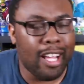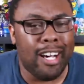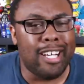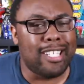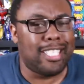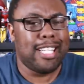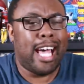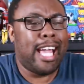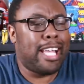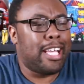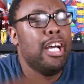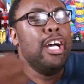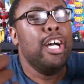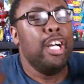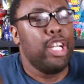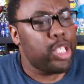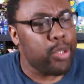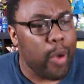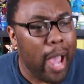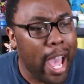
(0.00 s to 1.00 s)
Claw's like,
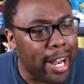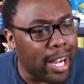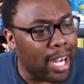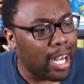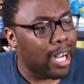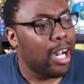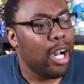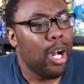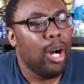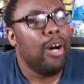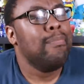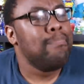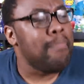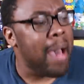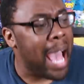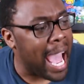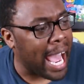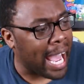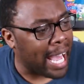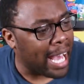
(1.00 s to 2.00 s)
Shredder,
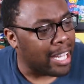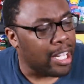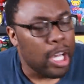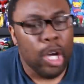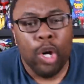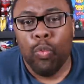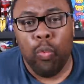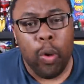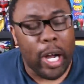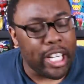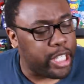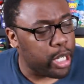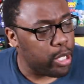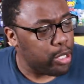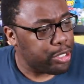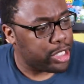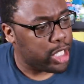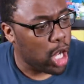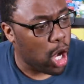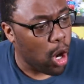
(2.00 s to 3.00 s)
man, what you
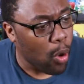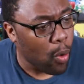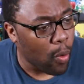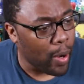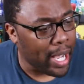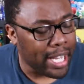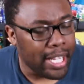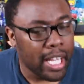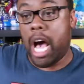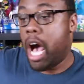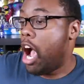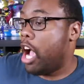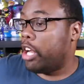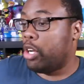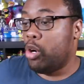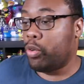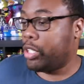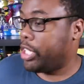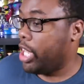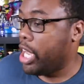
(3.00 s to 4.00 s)
doing? I
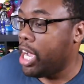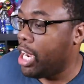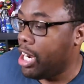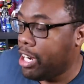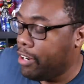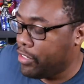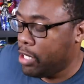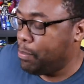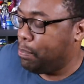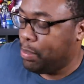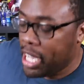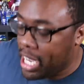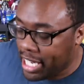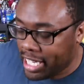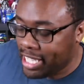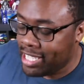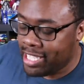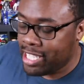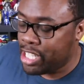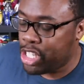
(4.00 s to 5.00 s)
don't care if the
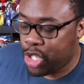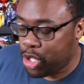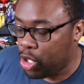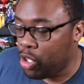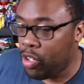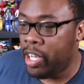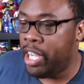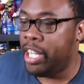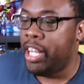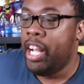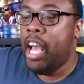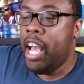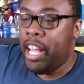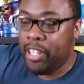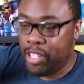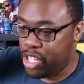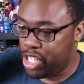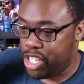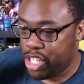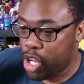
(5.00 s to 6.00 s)
planet is destroyed.
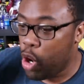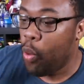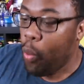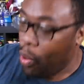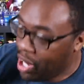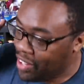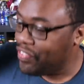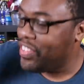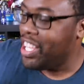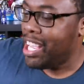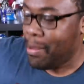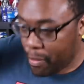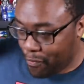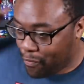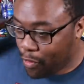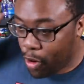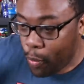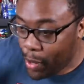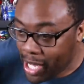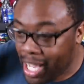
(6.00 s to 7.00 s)
Just know one thing
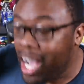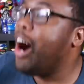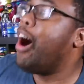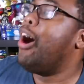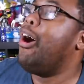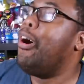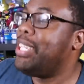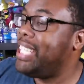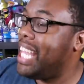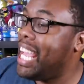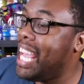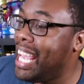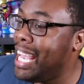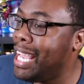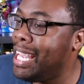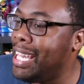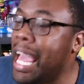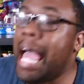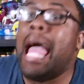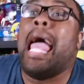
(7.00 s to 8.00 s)
before we all
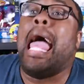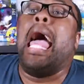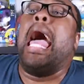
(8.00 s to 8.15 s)
did.